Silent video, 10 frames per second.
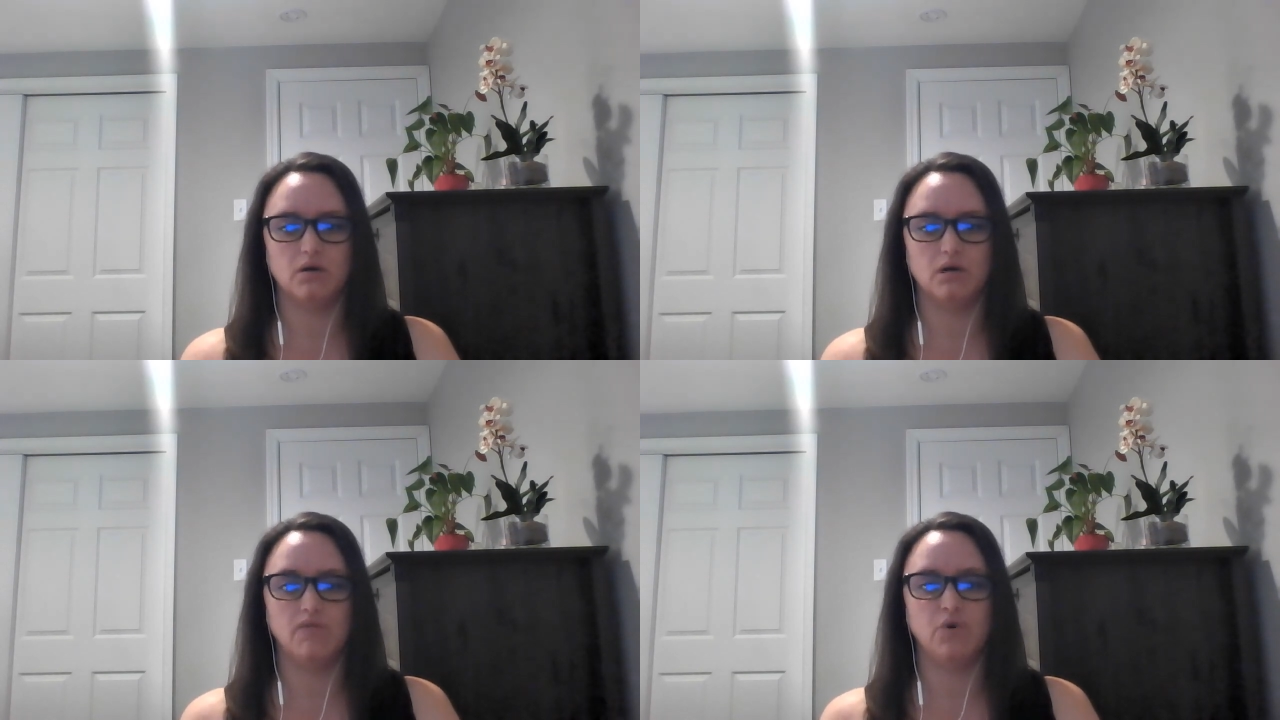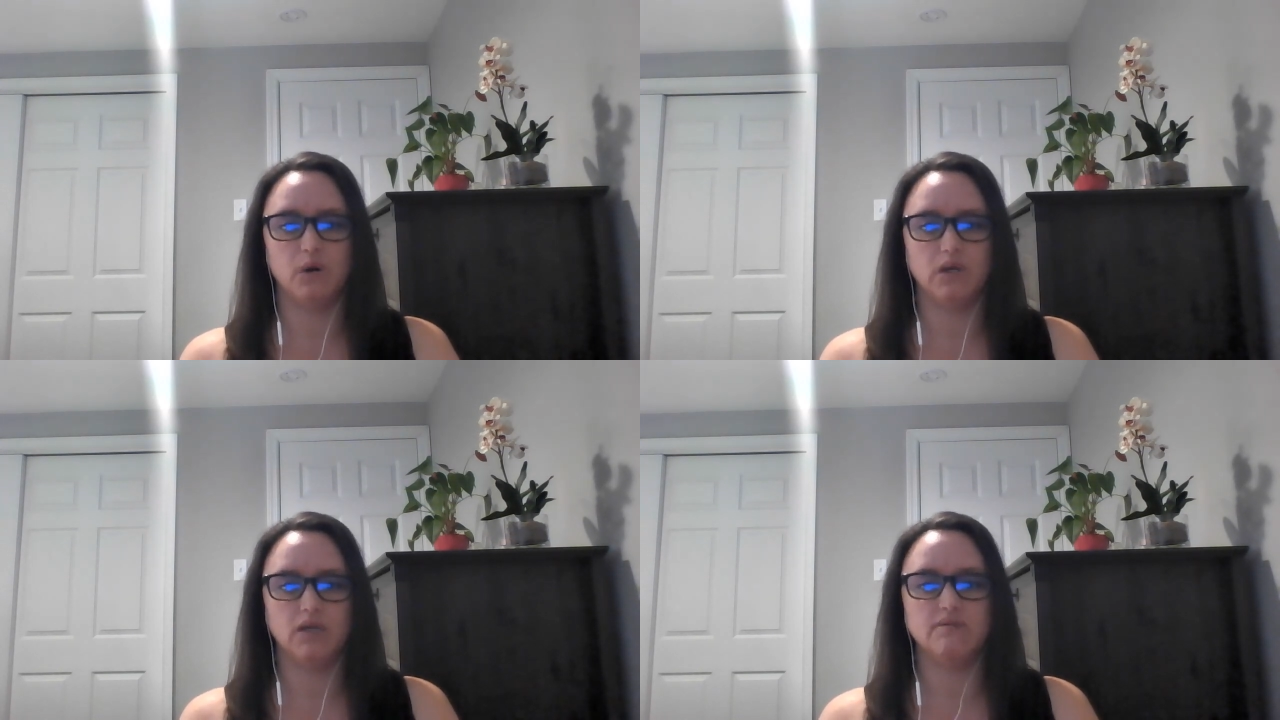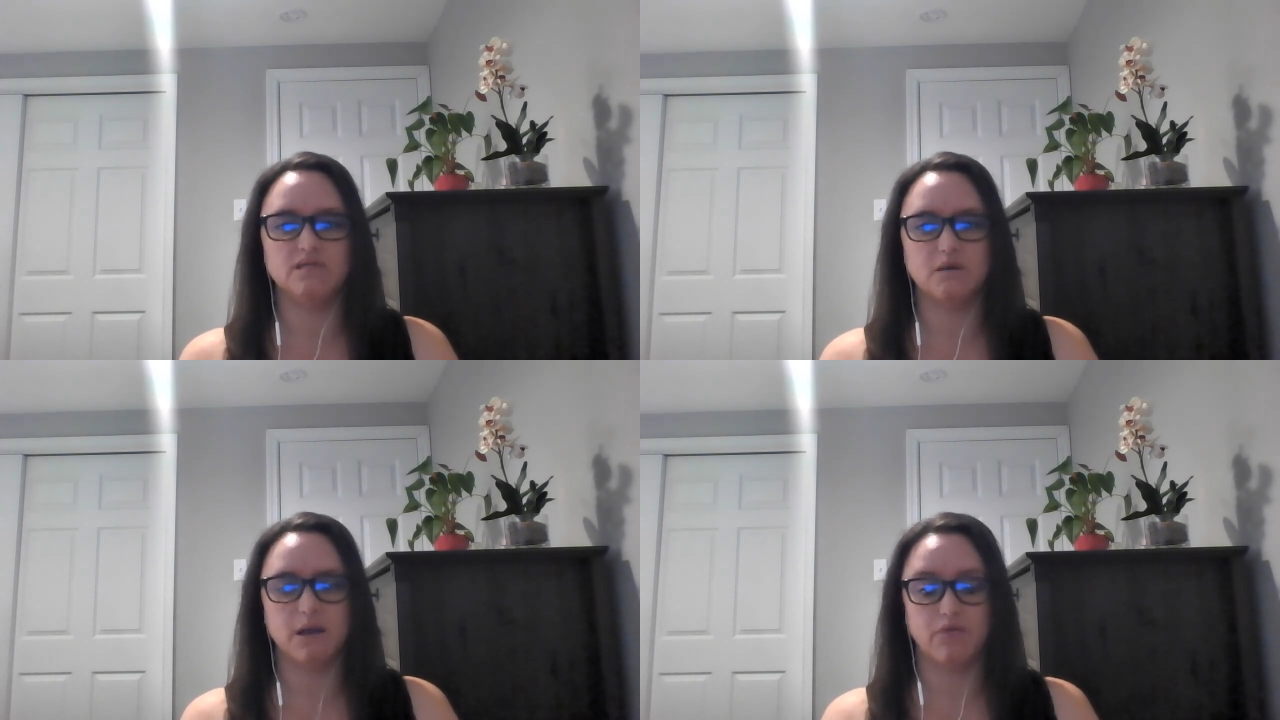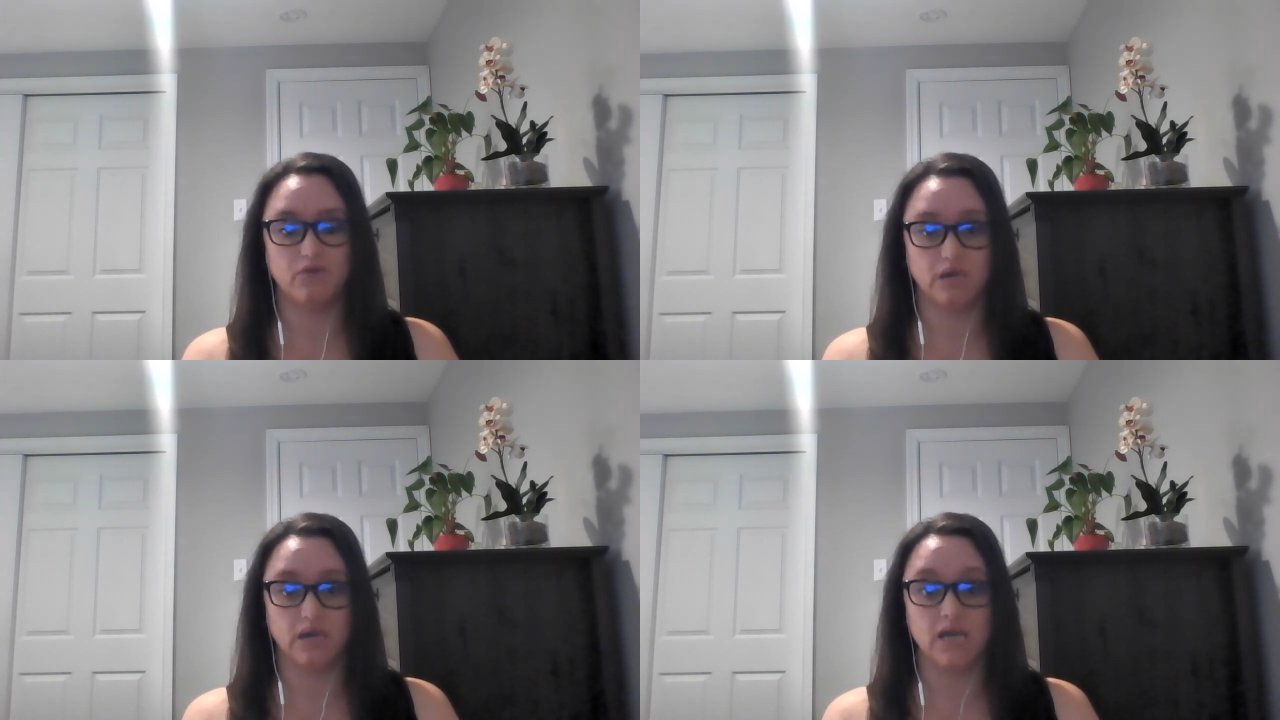if you want to leave some out for
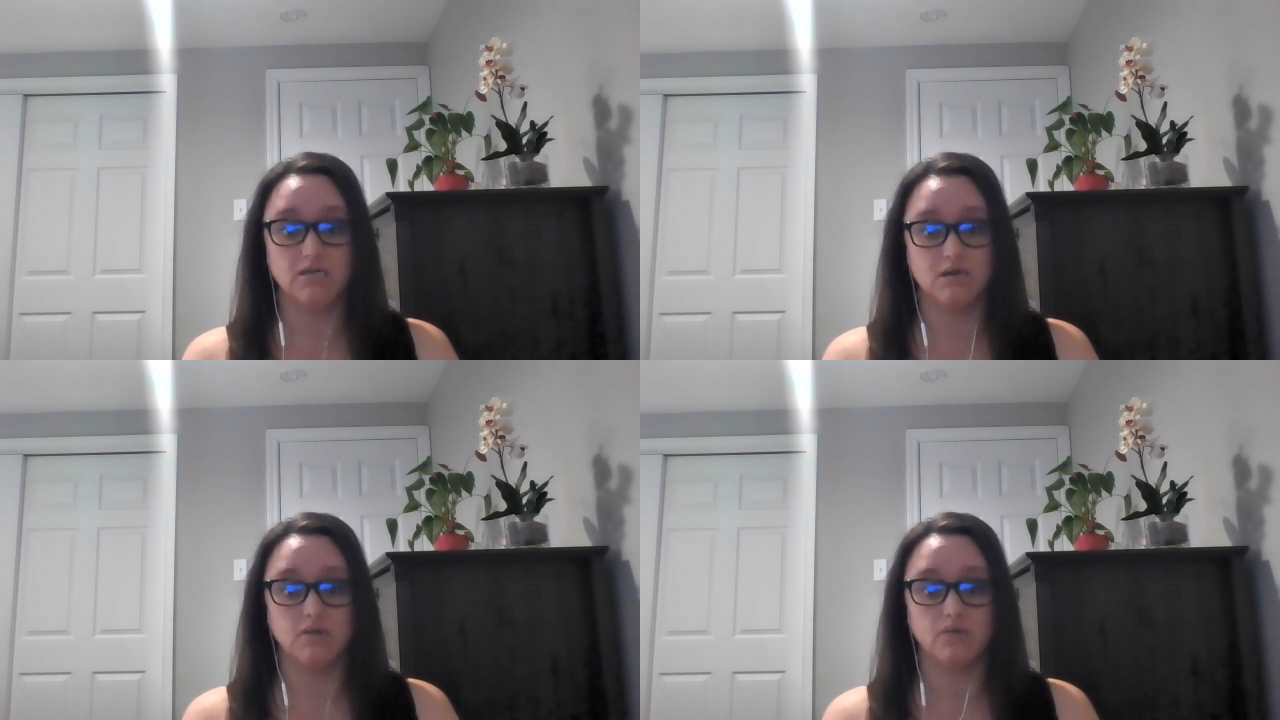the guests, of